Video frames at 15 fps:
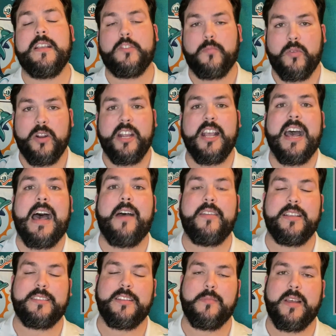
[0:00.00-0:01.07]
is pretty
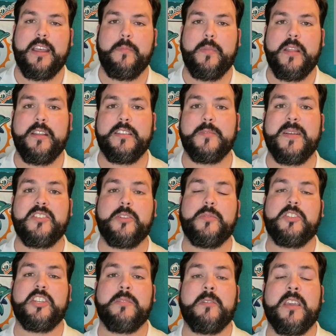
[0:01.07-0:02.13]
obvious in my opinion, especially
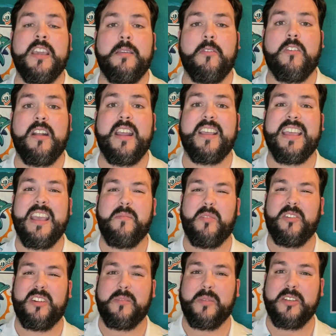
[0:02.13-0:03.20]
with Keen Grant can't
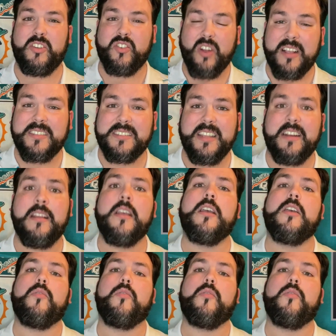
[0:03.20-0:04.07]
really be trusted